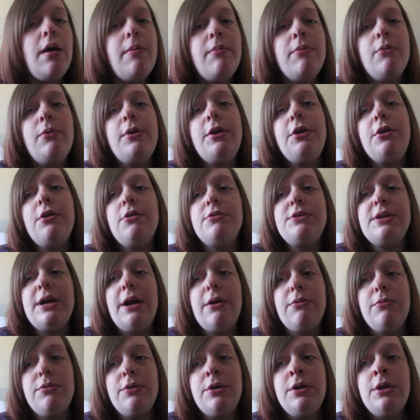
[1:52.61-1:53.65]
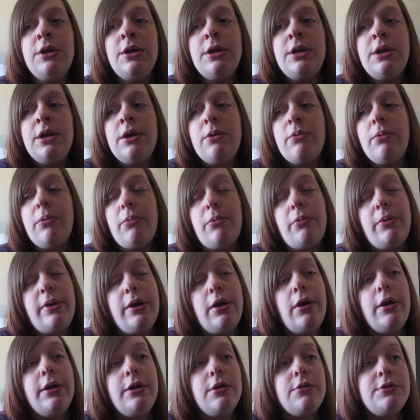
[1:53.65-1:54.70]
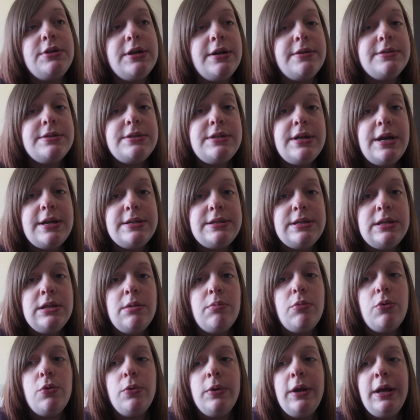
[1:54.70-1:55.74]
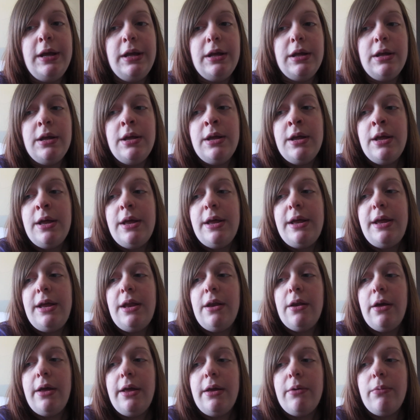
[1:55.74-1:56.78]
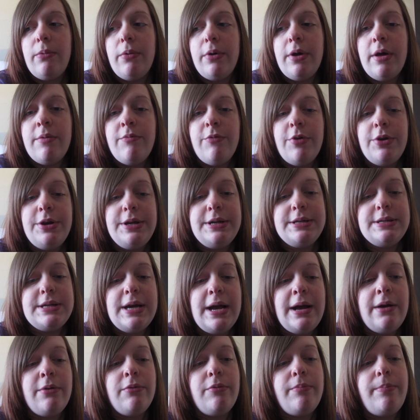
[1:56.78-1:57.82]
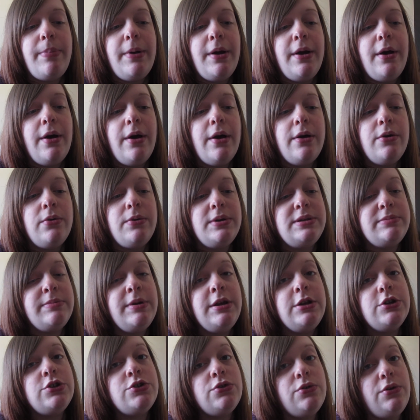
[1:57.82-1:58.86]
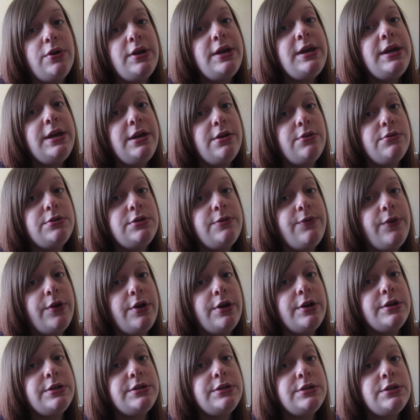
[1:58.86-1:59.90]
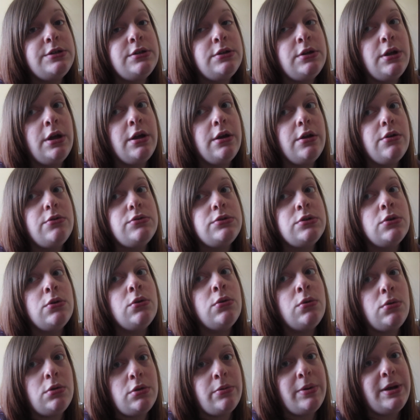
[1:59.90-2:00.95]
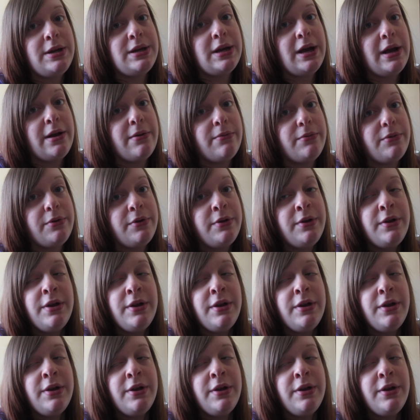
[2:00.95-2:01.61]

when you go down, well, when I go downstairs in the morning, he like will come running down, but I always make sure he goes first and goes all the way down,